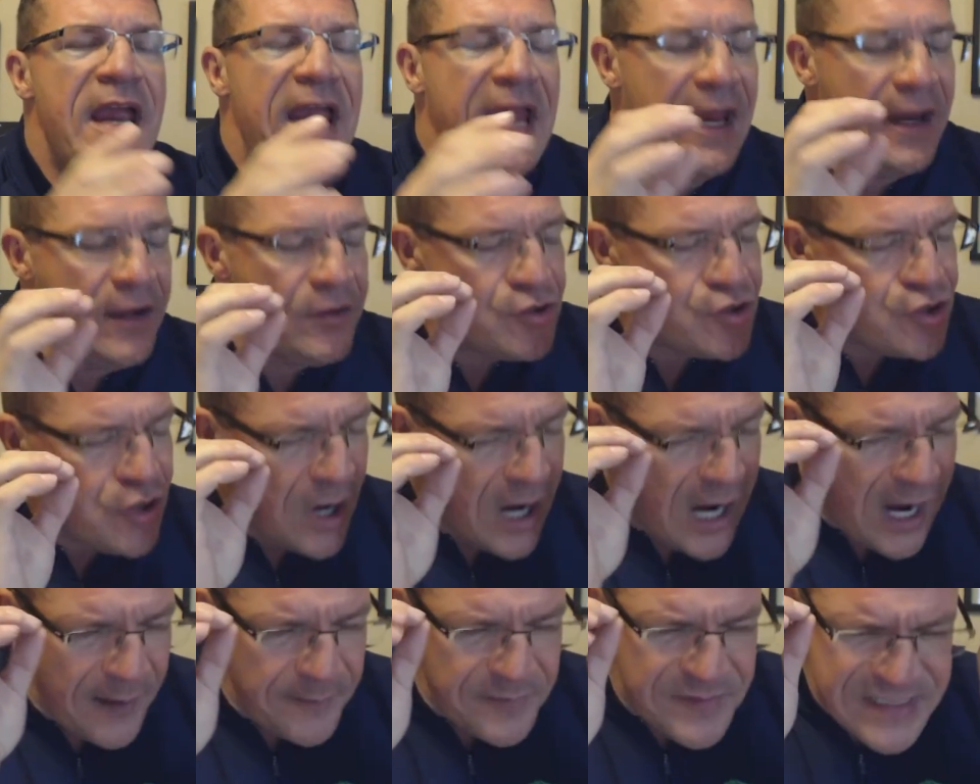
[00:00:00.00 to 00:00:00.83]
And
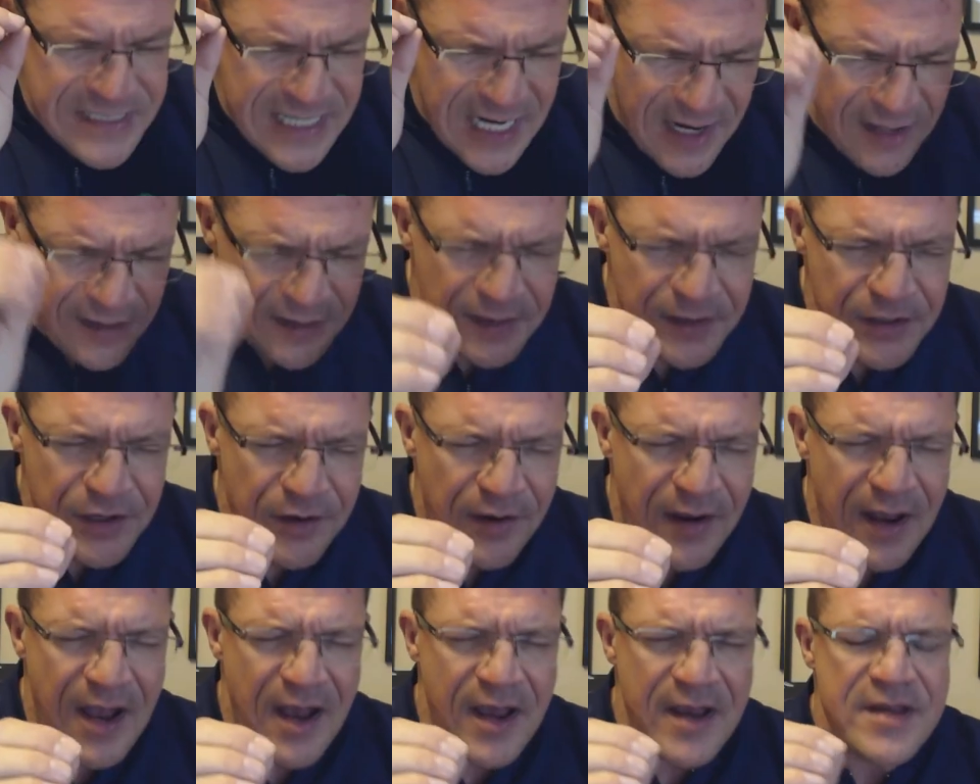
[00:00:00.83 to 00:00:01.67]
I'm telling
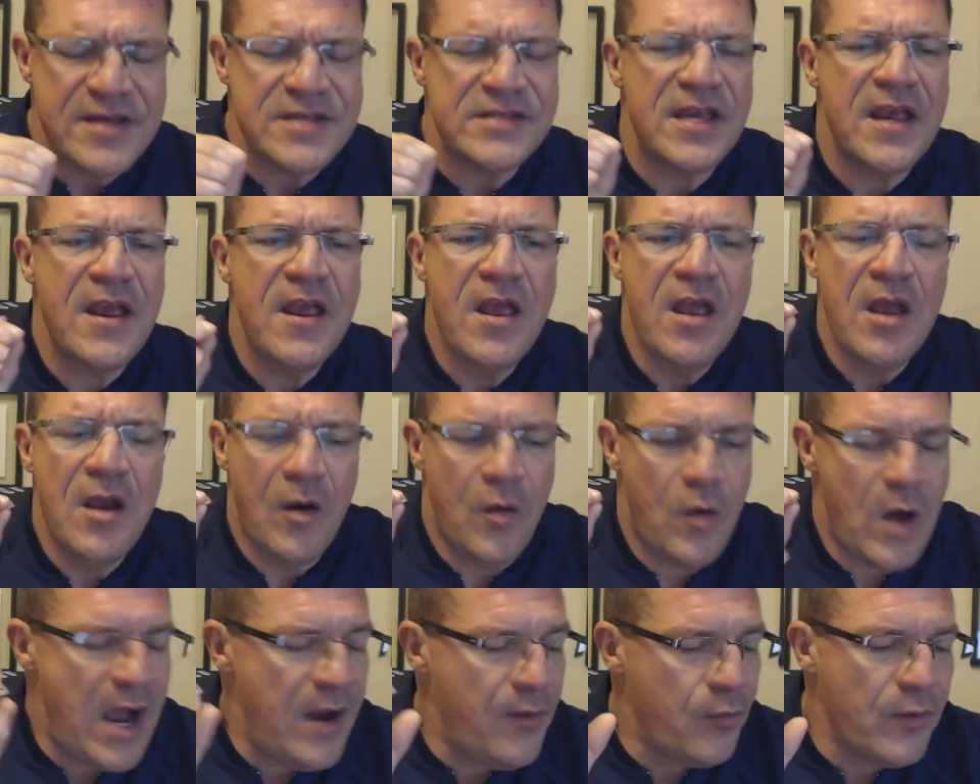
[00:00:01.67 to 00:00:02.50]
you guys,
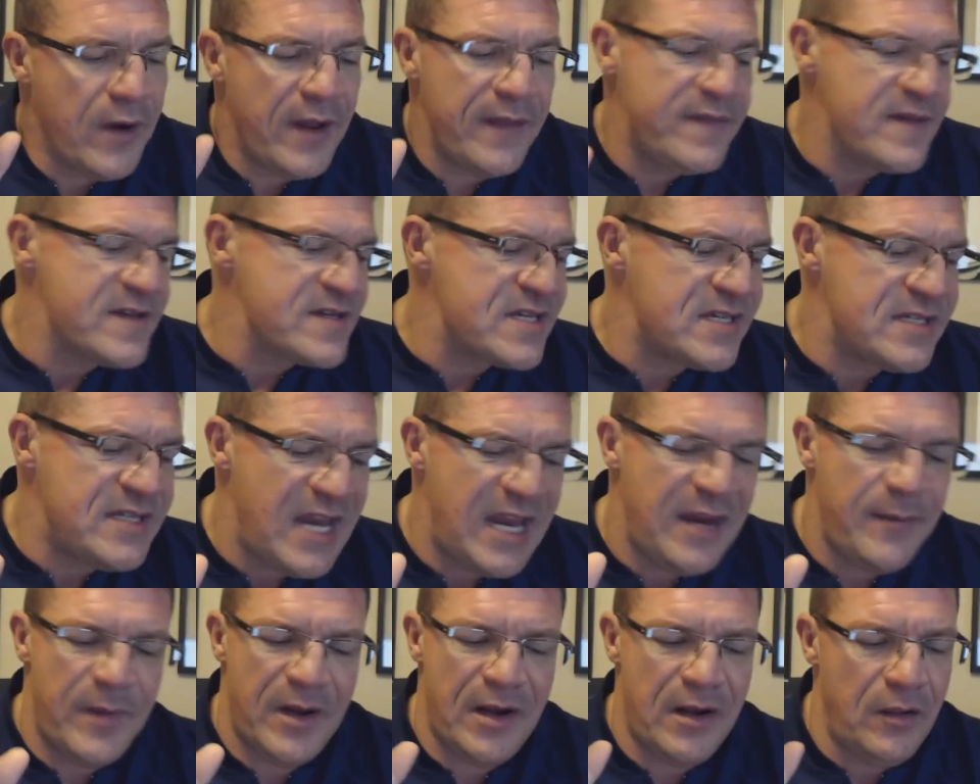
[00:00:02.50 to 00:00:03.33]
I read this
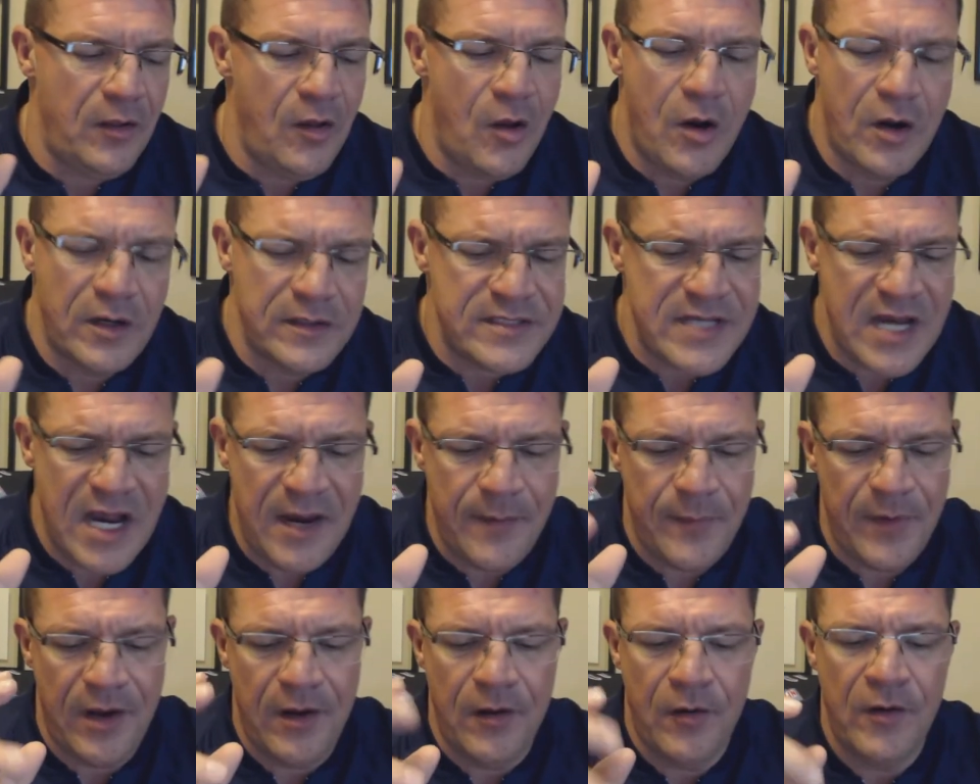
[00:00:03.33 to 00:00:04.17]
statement a long
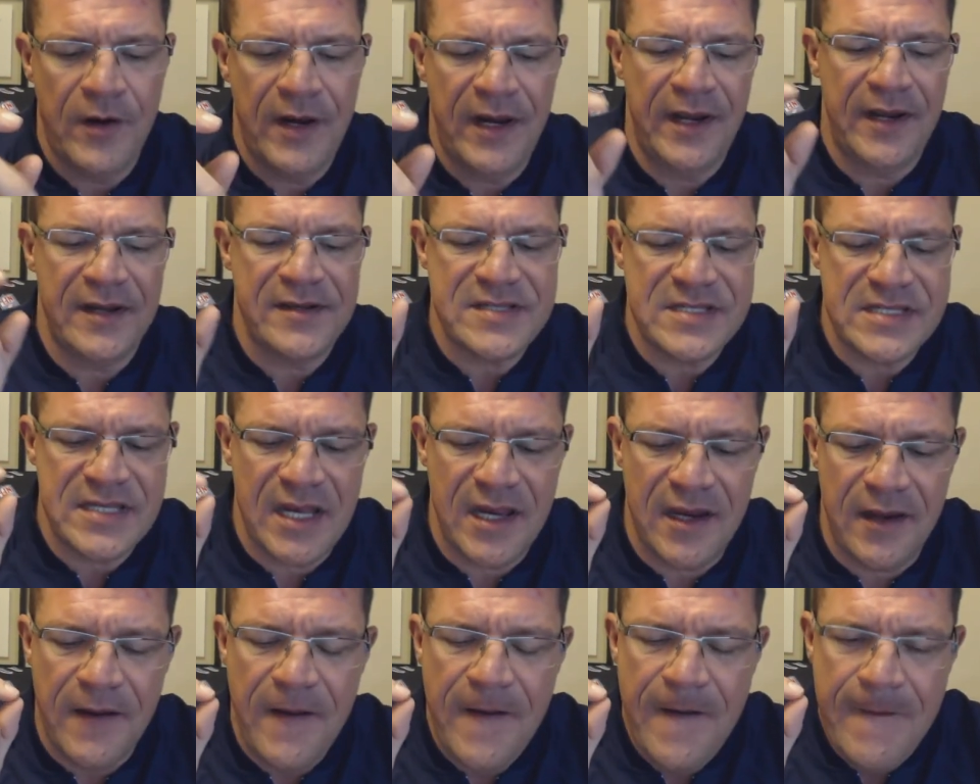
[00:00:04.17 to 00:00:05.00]
time ago, and it
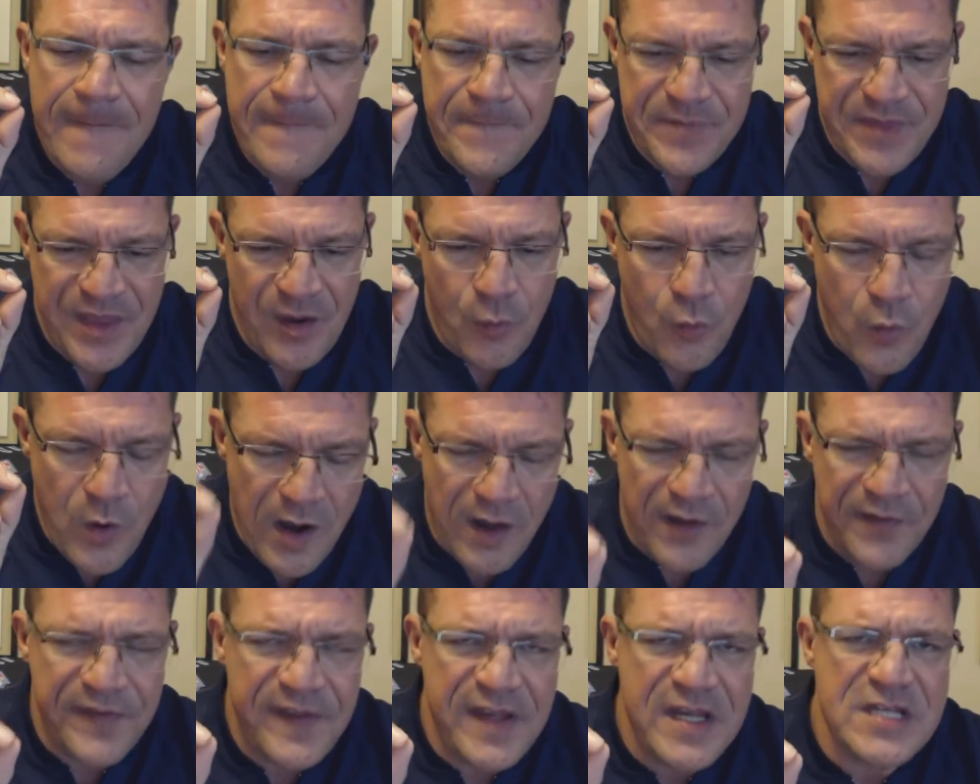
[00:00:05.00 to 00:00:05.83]
said the
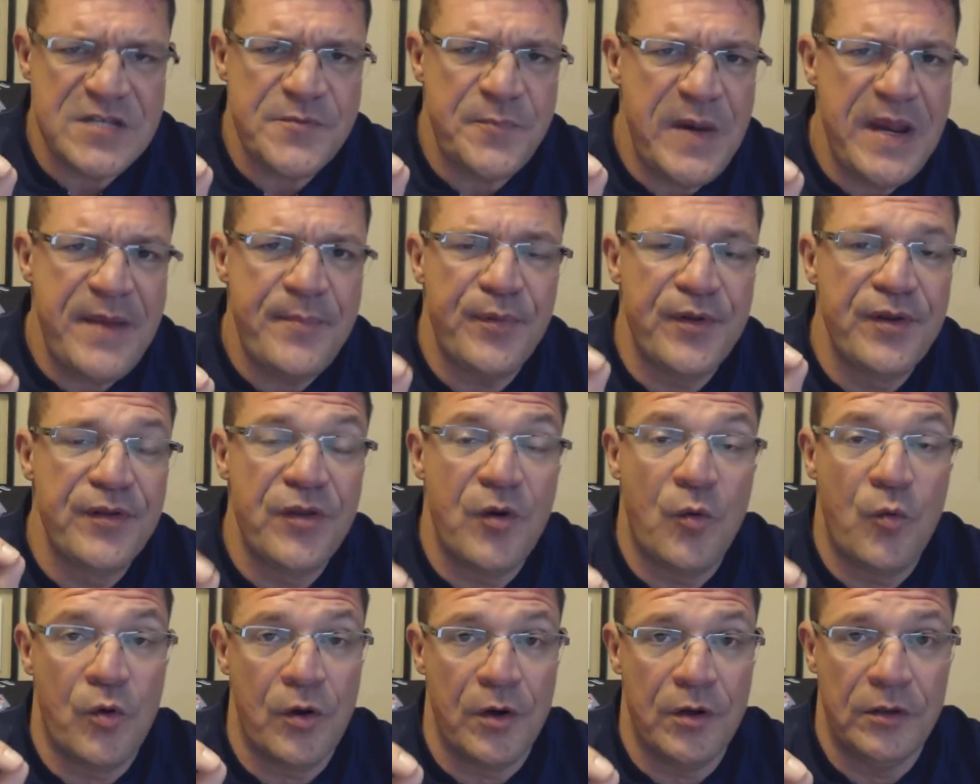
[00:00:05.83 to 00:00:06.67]
wealthiest people in
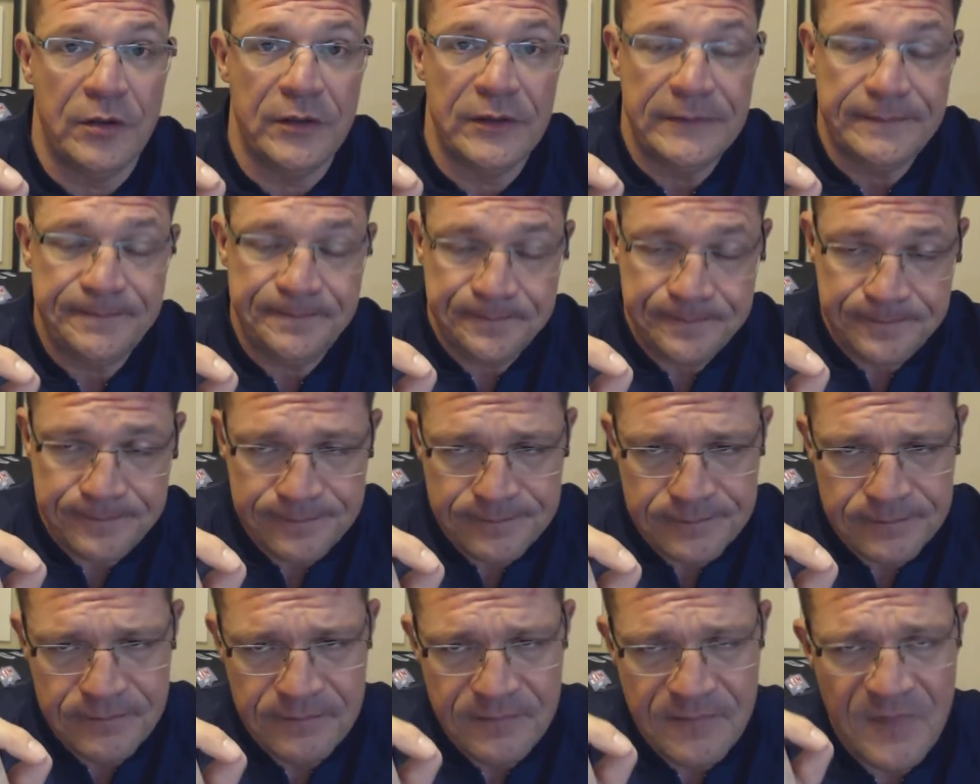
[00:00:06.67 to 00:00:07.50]
the world,
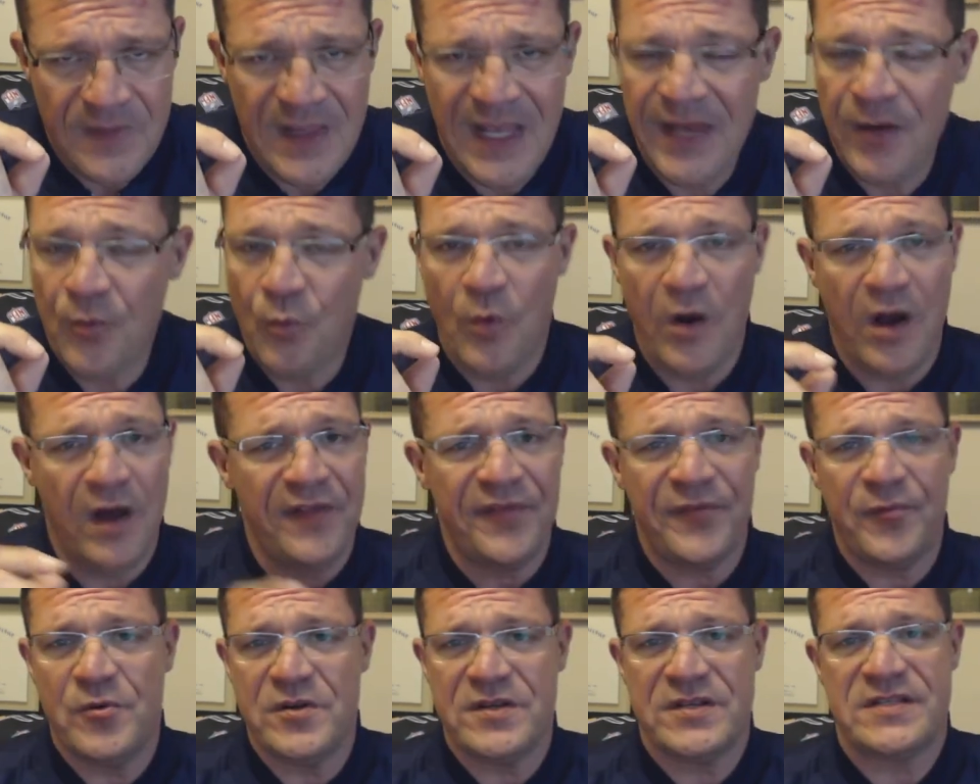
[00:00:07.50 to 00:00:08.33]
and
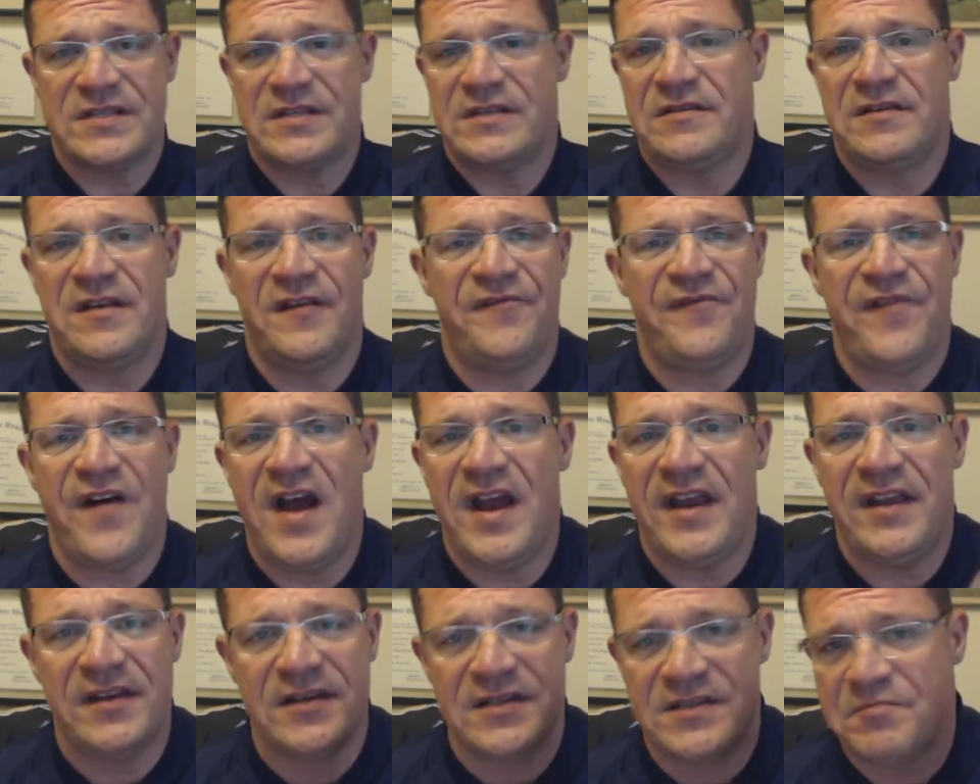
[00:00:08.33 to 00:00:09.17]
wealth was
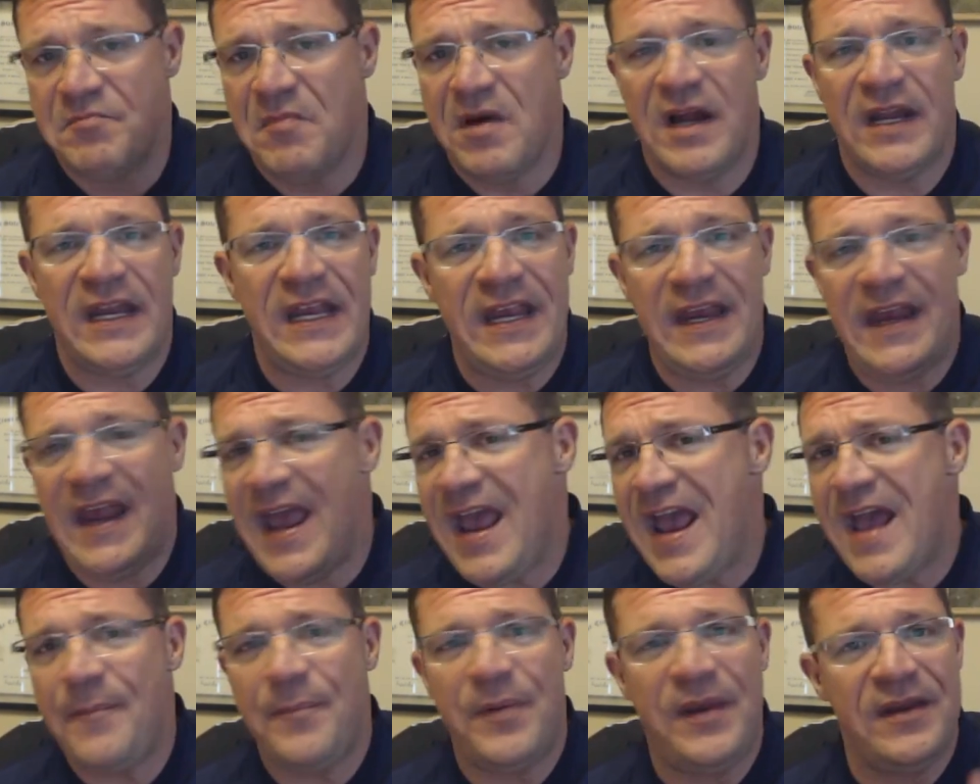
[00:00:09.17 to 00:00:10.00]
defined as money,
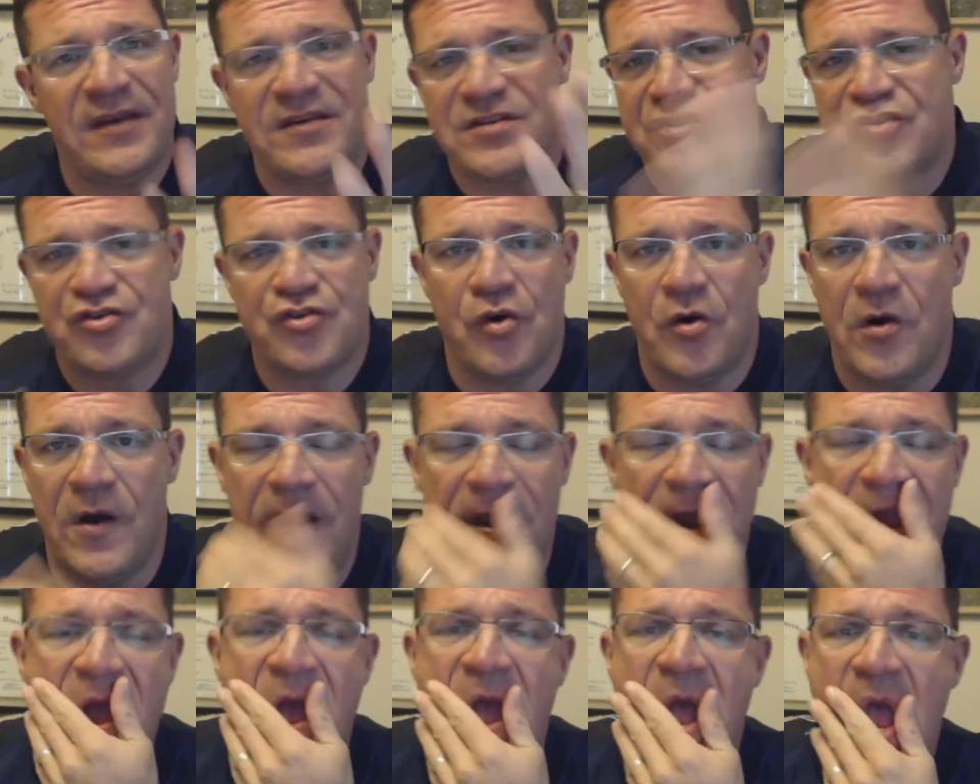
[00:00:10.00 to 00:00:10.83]
happiness,
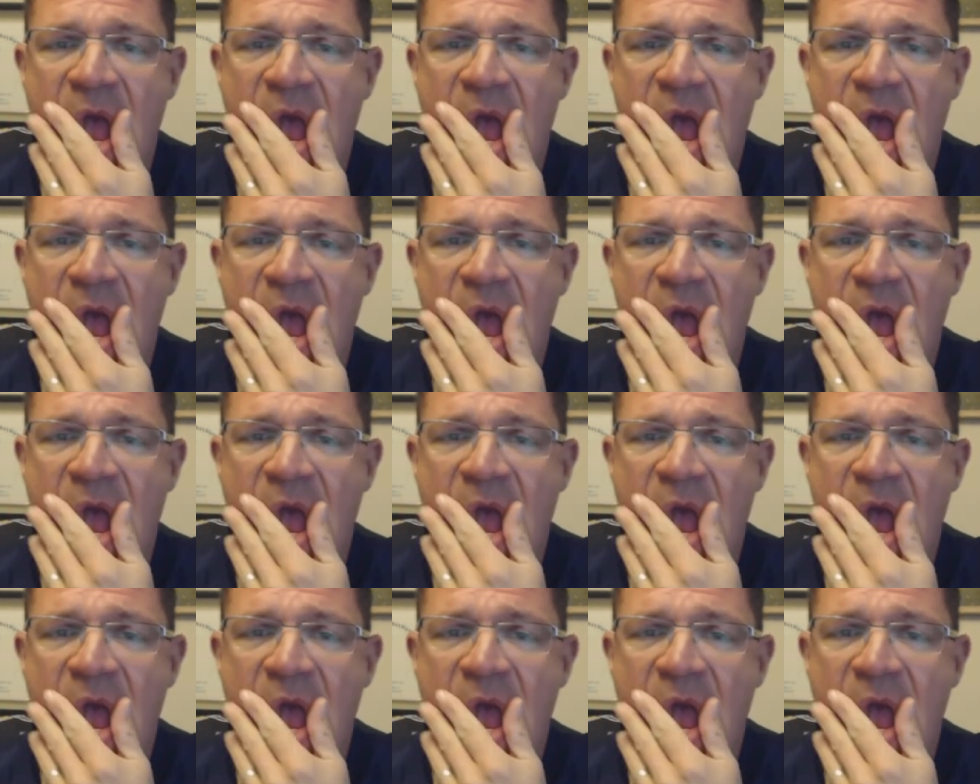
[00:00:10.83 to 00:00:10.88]
joy,